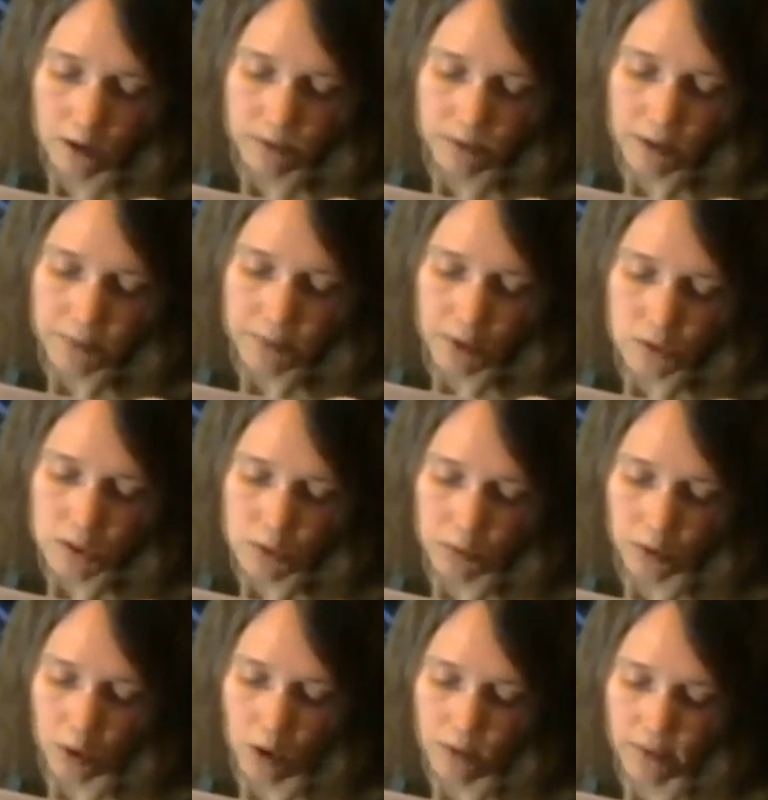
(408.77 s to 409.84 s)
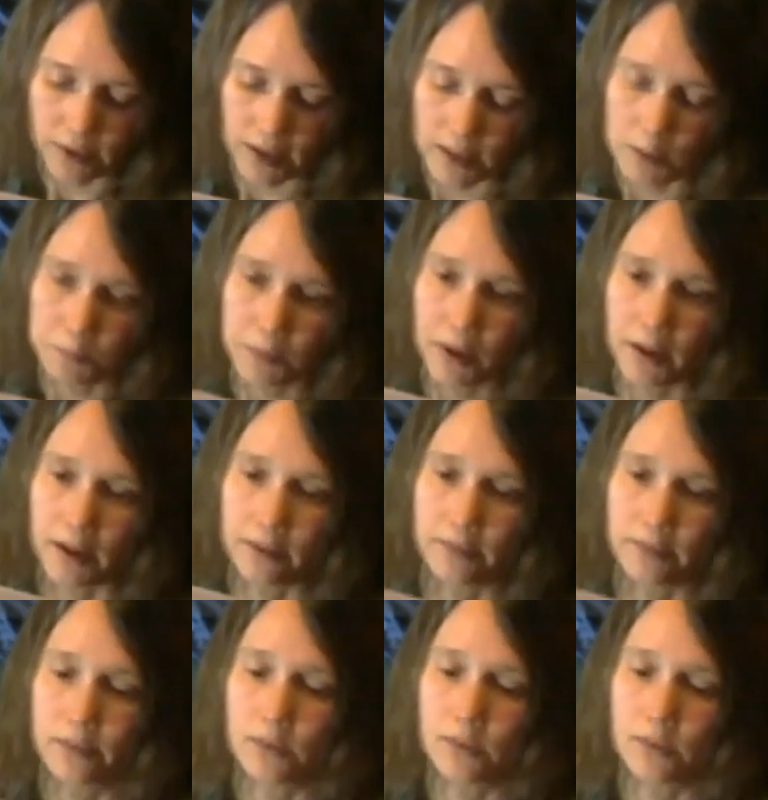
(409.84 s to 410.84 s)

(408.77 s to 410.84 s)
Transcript: from those who were over and above,